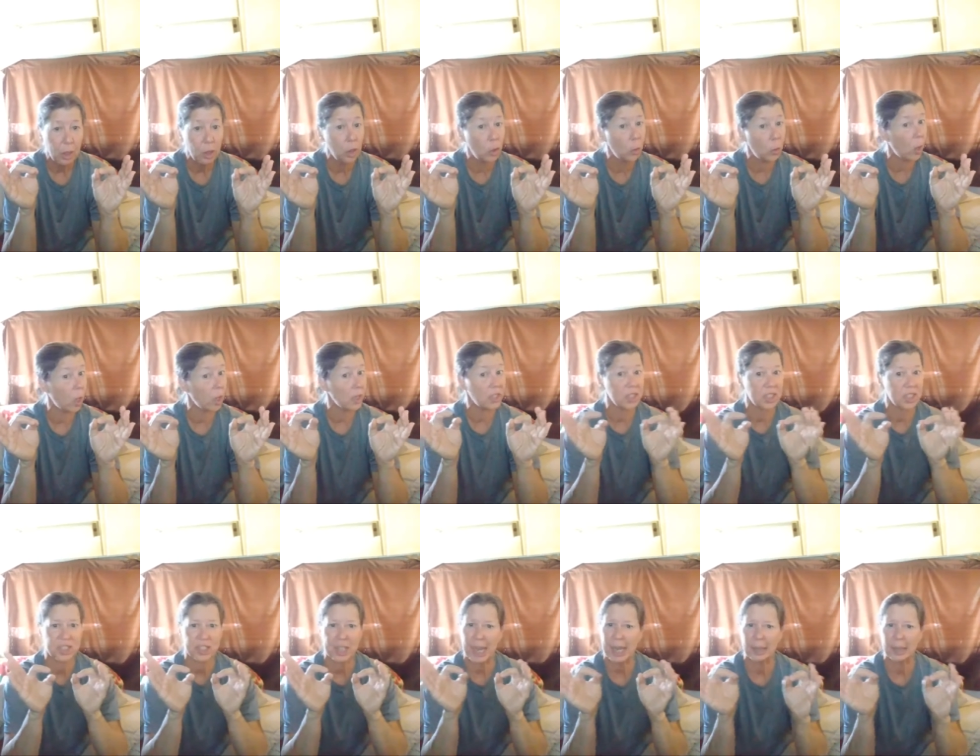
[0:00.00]
you are
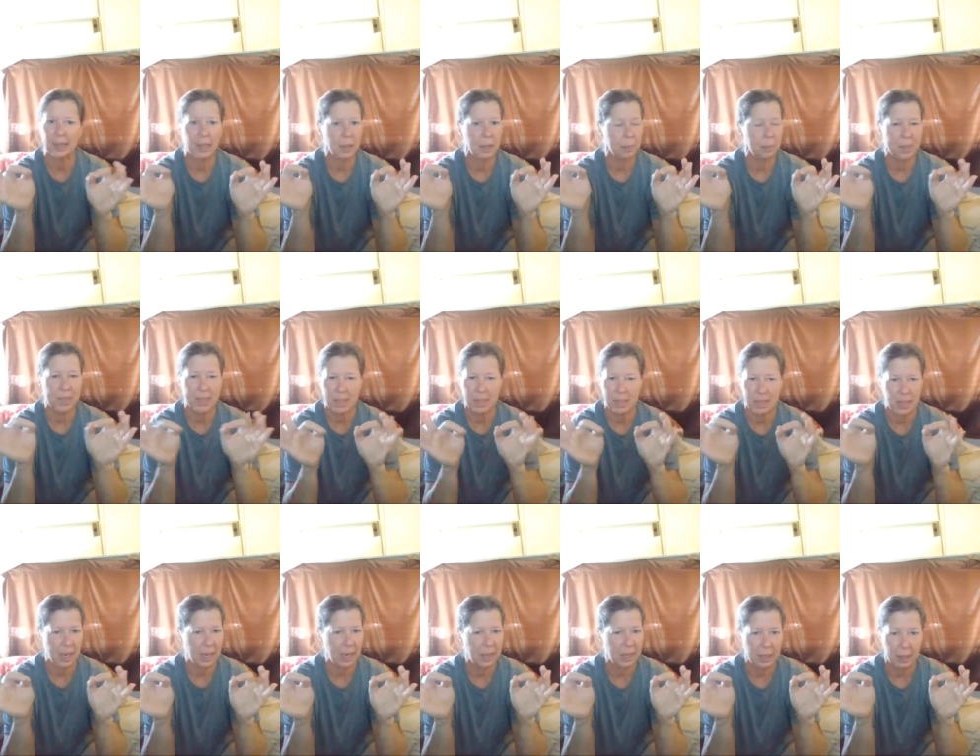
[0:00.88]
sadly
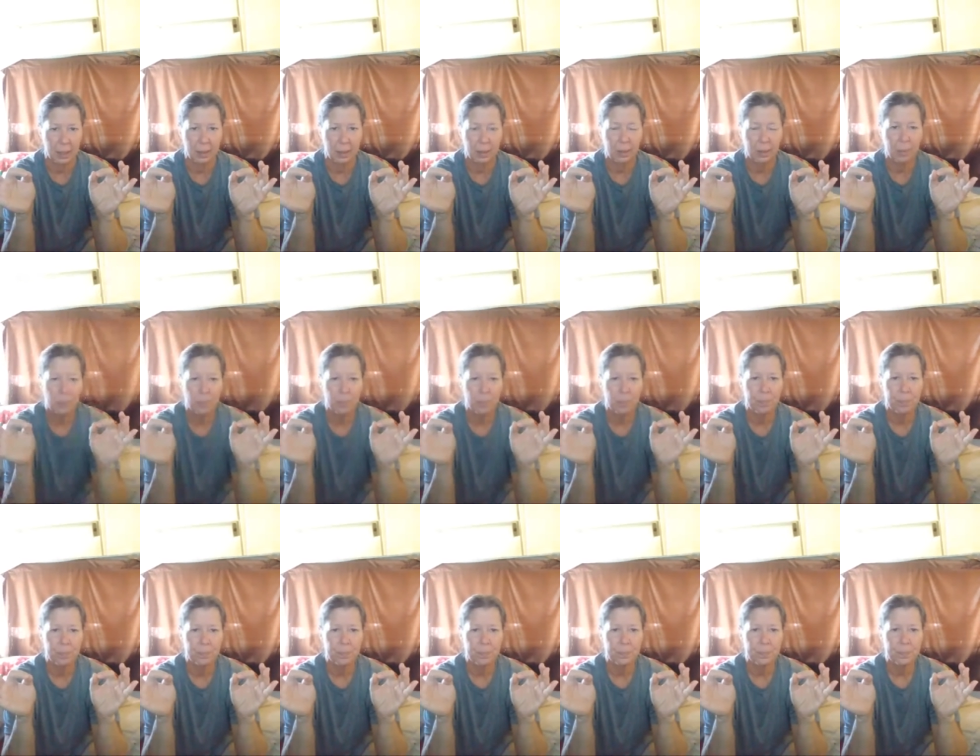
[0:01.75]
mistaken.
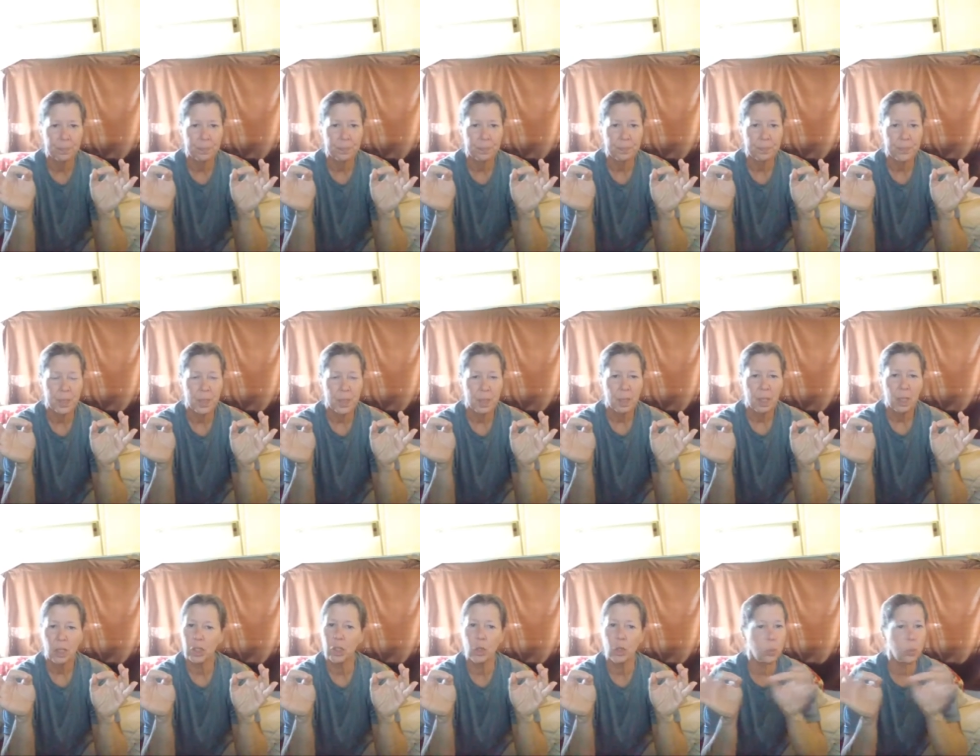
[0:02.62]

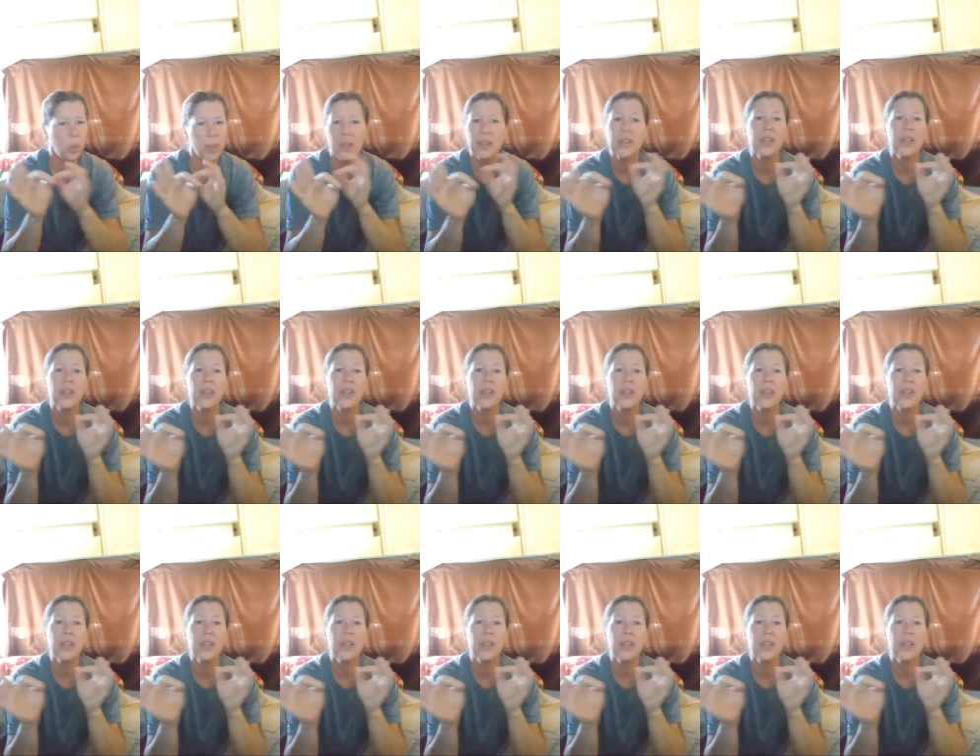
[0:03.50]
You will